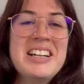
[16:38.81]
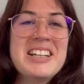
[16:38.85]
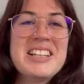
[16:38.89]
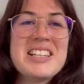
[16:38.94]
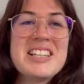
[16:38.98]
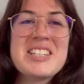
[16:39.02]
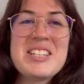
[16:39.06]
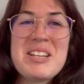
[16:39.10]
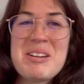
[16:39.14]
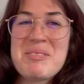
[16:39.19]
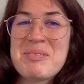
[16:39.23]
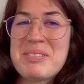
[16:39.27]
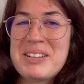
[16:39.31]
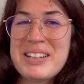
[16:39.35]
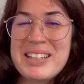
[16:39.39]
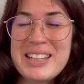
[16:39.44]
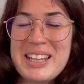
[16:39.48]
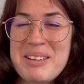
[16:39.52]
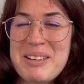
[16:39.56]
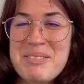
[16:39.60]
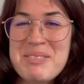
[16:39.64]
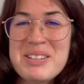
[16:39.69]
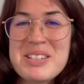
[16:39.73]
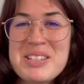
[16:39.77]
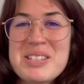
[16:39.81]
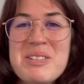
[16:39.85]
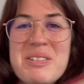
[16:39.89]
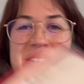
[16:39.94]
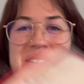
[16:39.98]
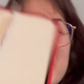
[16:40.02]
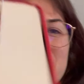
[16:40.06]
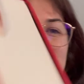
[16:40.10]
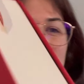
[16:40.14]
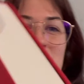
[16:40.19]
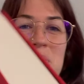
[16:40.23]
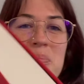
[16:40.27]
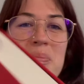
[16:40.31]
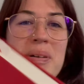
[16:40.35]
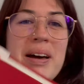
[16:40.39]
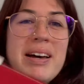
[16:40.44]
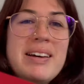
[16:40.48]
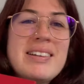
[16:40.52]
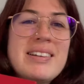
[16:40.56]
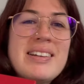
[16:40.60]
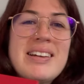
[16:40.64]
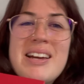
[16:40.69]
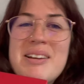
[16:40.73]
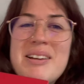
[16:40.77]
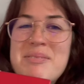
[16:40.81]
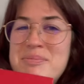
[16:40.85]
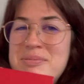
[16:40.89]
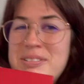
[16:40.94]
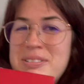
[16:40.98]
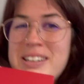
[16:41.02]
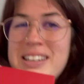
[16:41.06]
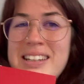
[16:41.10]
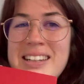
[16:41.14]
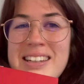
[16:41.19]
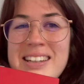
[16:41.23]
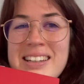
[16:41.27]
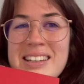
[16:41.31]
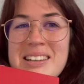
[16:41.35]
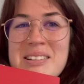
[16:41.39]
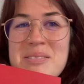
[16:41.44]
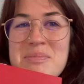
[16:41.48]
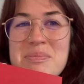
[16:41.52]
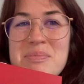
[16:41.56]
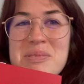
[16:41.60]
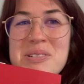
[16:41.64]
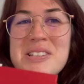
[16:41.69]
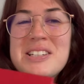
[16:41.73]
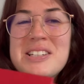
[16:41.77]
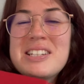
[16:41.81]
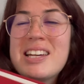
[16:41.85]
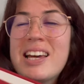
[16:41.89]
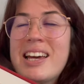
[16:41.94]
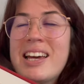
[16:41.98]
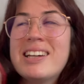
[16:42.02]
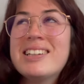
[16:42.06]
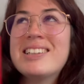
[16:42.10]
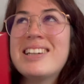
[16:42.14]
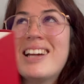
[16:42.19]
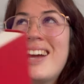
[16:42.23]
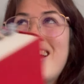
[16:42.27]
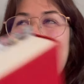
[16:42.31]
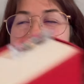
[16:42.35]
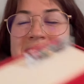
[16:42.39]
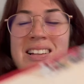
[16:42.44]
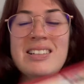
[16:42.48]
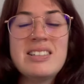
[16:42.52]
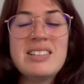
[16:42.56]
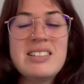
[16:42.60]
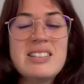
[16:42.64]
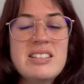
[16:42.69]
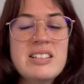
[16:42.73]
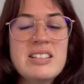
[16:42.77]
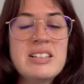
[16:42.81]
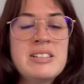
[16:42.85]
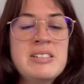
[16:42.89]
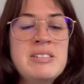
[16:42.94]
so I'm gonna keep this quick, but I'm reading Murtagh, and